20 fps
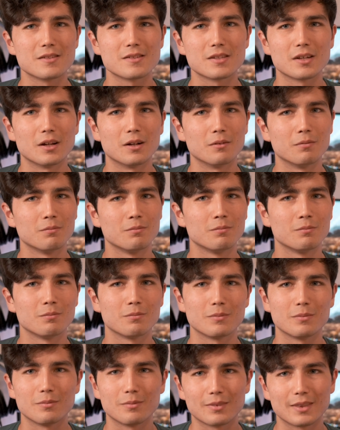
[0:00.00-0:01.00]
So
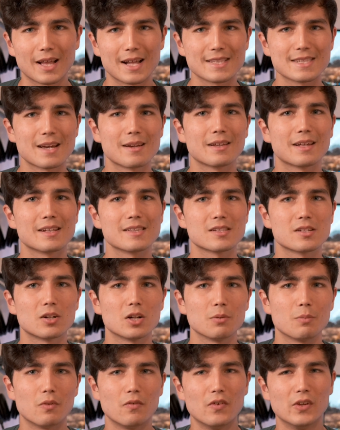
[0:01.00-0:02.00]
that's how to get
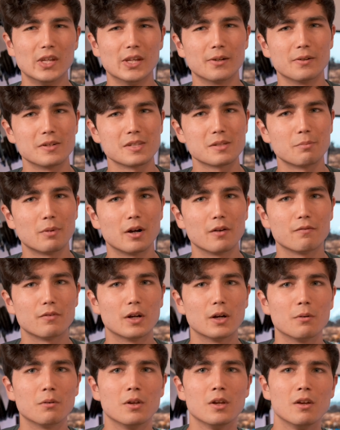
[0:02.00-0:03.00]
started with a video on a
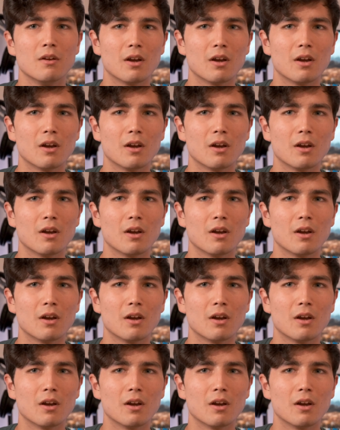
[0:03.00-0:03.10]
smartphone.